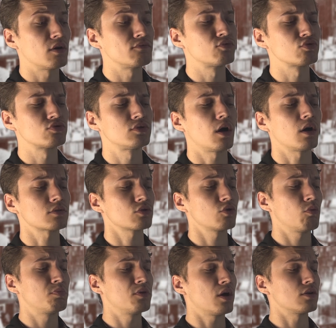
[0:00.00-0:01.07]
have to start
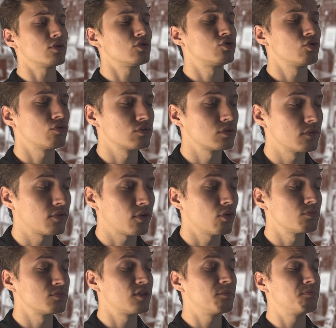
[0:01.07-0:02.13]
your piano journey
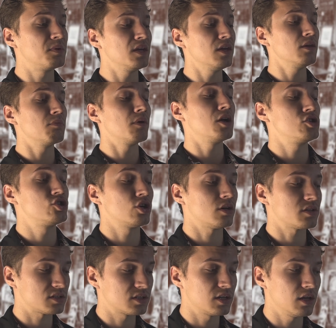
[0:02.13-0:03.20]
from the B major
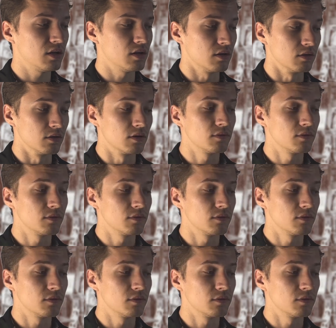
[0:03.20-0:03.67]
scale.